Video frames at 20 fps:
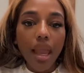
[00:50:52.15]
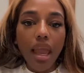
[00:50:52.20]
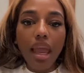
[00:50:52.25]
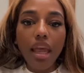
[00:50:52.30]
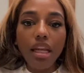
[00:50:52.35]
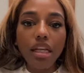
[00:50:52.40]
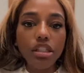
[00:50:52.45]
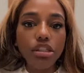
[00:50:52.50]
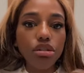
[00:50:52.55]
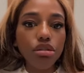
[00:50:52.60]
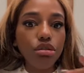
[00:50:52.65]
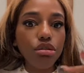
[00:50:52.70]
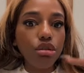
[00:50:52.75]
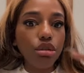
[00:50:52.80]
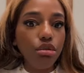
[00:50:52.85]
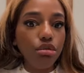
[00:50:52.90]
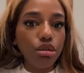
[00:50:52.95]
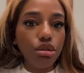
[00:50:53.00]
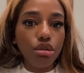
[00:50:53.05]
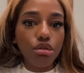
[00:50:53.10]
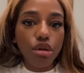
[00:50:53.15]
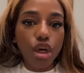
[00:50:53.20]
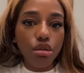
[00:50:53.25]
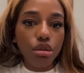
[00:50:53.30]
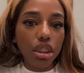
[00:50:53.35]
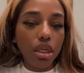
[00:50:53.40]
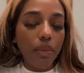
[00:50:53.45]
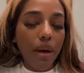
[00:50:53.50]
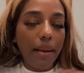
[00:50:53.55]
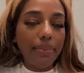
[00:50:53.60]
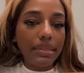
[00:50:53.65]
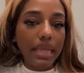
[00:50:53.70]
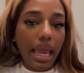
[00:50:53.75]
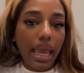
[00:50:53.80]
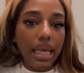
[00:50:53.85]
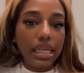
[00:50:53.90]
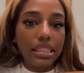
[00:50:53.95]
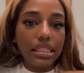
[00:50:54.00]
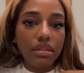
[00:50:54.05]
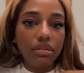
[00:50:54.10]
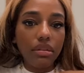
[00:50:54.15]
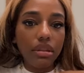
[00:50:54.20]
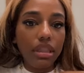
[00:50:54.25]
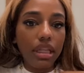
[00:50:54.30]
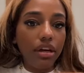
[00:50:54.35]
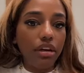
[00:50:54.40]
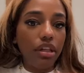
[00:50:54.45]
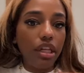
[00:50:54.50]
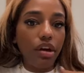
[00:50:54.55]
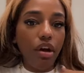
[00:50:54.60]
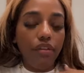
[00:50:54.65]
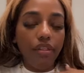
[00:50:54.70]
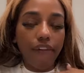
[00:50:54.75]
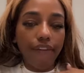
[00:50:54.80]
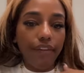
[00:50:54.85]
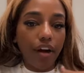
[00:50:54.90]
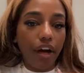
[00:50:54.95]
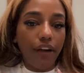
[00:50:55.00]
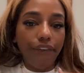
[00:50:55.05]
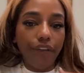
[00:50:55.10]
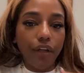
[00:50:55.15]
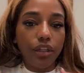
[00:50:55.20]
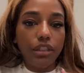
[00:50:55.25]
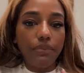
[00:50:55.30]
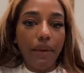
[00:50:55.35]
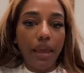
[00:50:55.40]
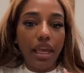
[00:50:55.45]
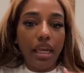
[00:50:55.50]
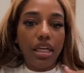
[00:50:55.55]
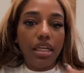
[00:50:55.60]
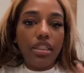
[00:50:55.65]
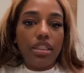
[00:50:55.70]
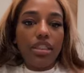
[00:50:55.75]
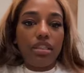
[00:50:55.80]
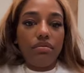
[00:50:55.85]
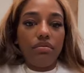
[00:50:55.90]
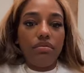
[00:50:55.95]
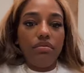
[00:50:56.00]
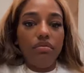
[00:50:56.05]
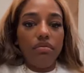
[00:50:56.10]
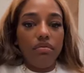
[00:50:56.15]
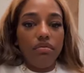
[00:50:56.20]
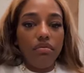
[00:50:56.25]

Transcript: And as soon as you go to the website, it's literally on the very first page.